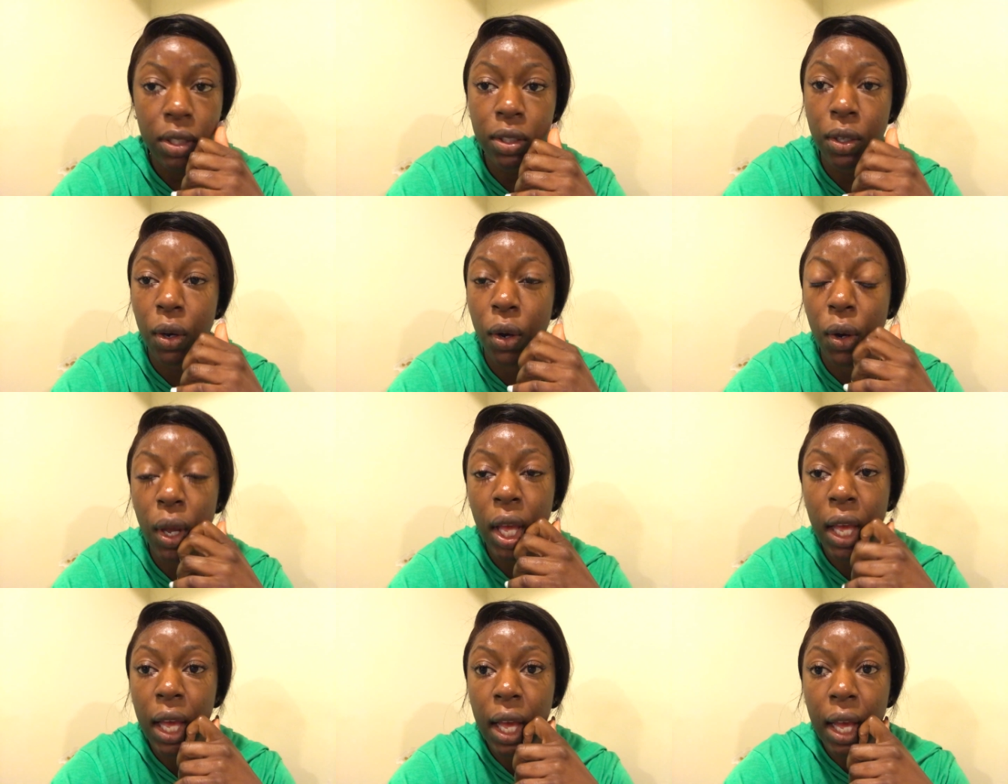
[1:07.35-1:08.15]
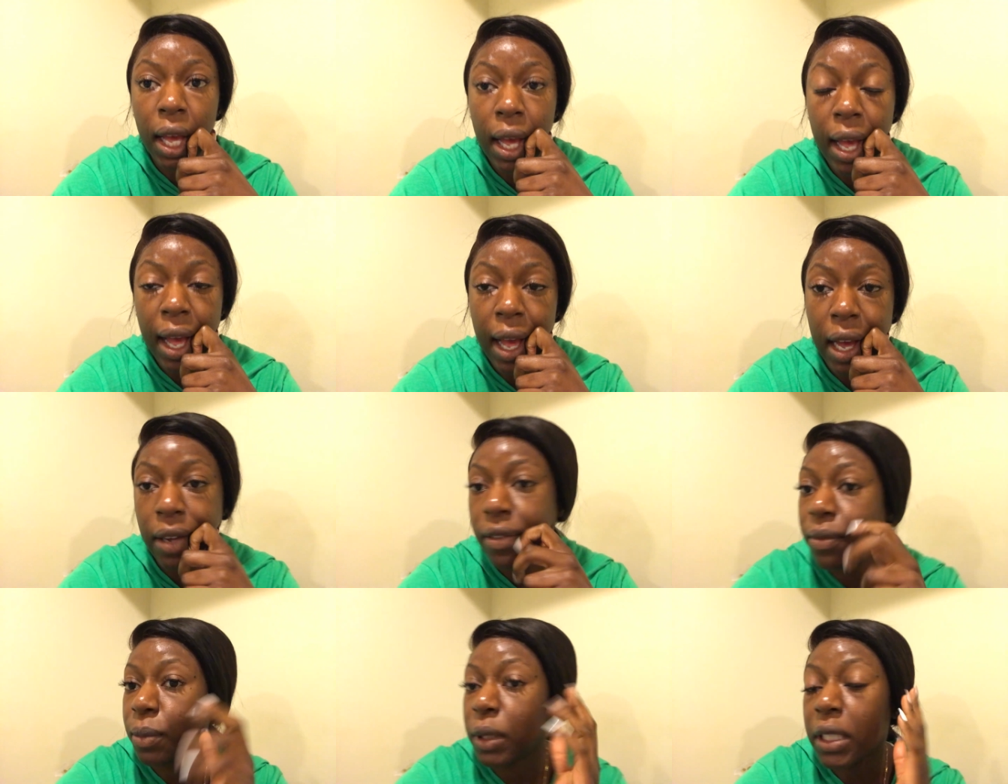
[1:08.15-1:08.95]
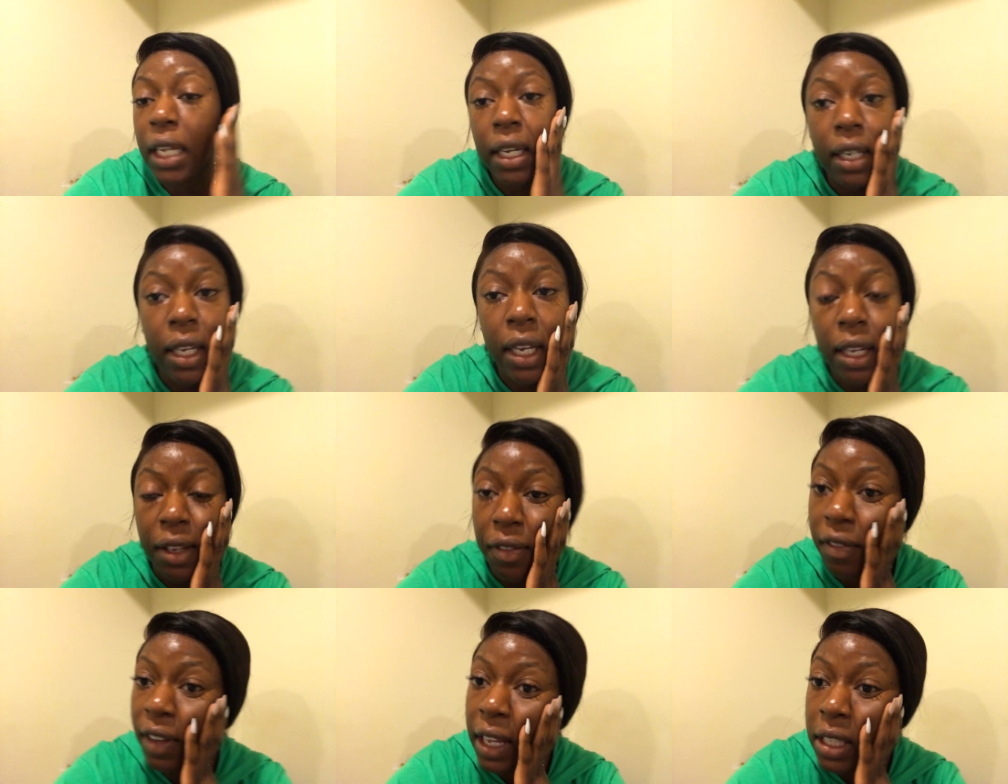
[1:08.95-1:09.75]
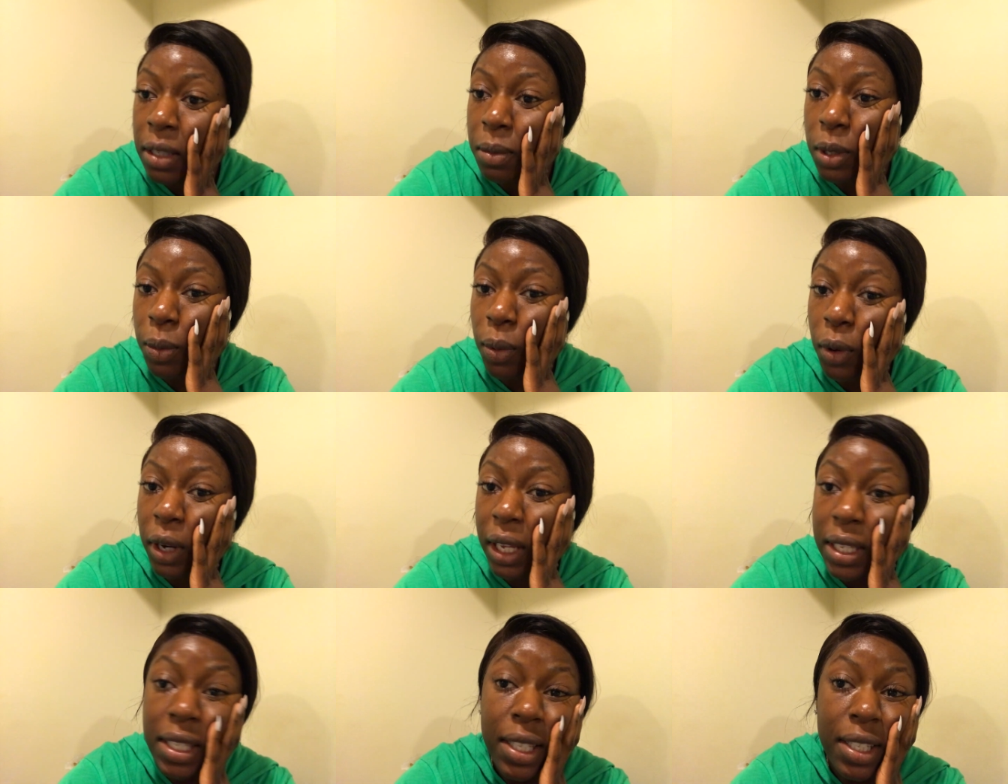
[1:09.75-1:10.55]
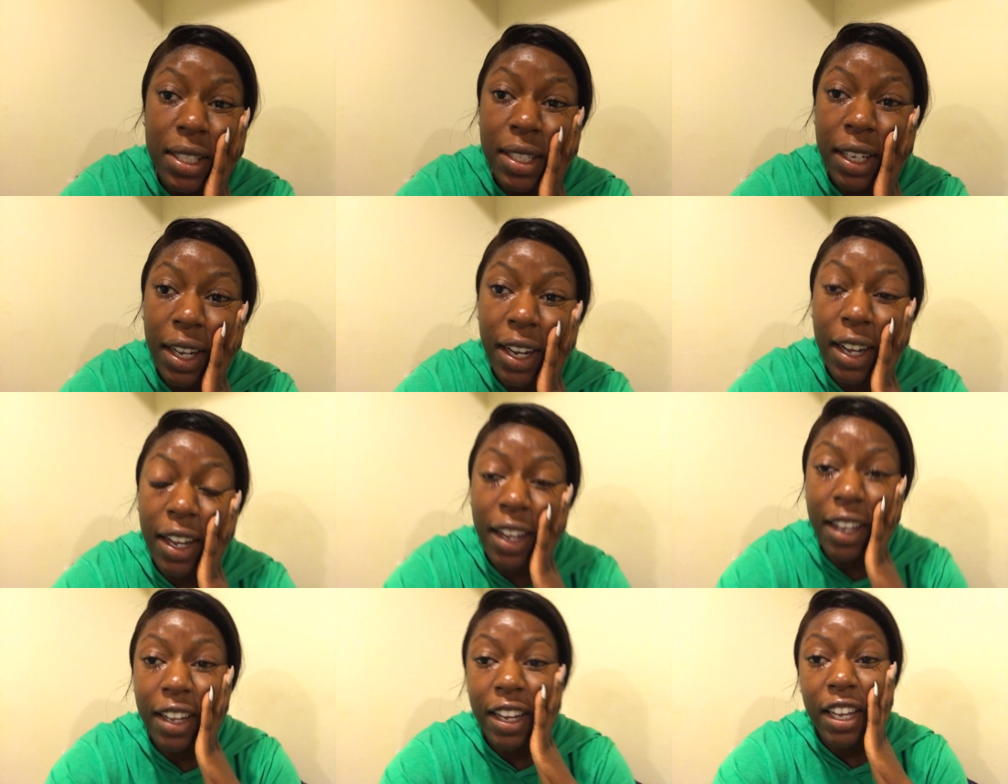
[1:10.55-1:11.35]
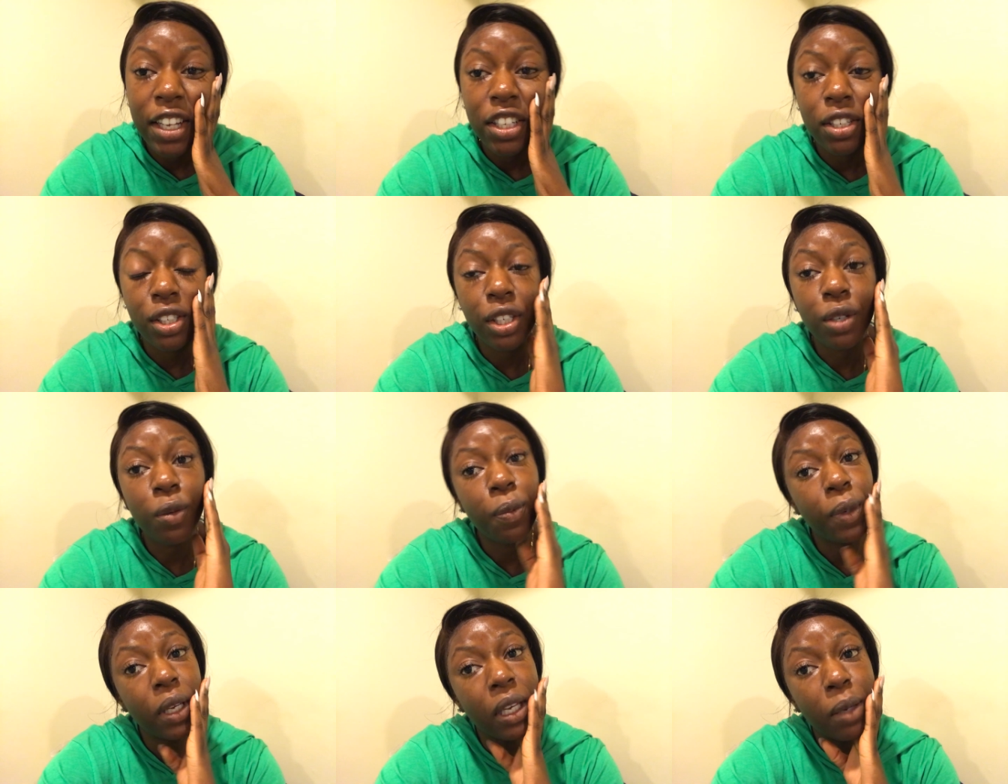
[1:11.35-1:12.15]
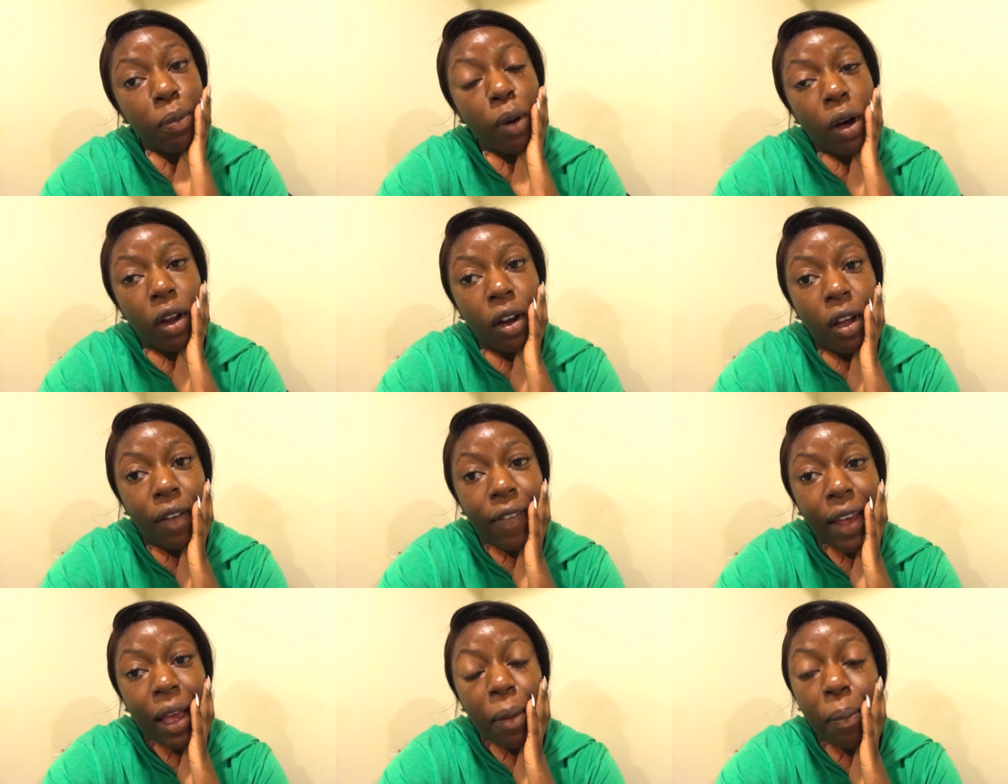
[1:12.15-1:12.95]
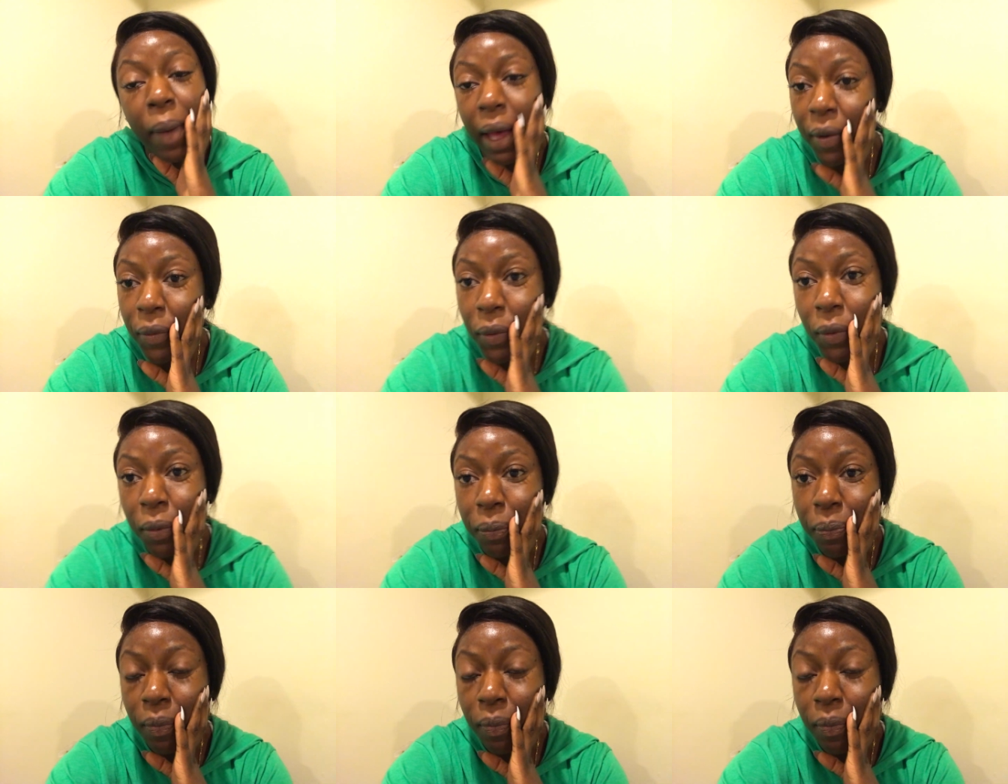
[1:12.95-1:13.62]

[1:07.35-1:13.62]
So I'm attending an event. I'm supporting a sister. She'll be part of a panel.